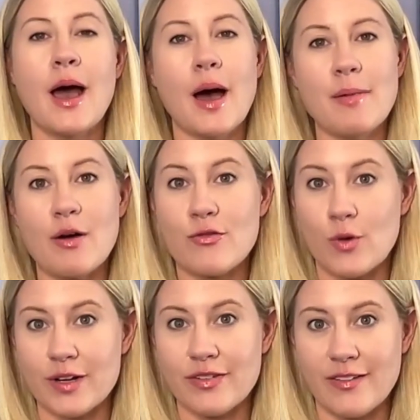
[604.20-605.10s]
about
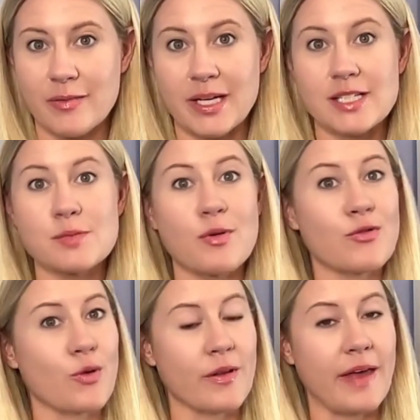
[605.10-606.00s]
45 minutes
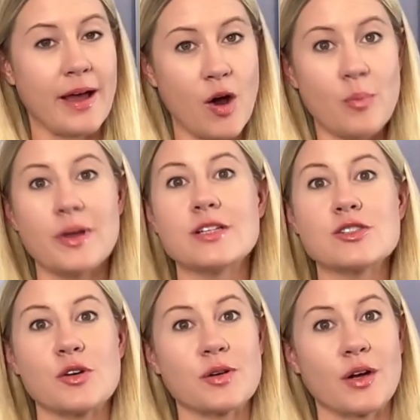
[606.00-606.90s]
before they open
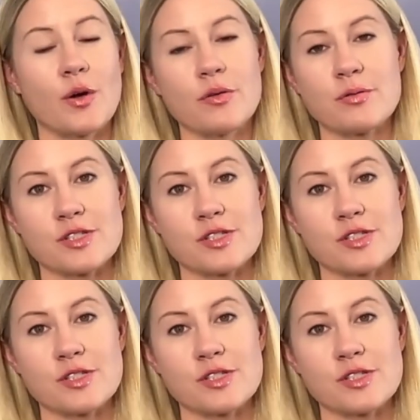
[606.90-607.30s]
so you can go through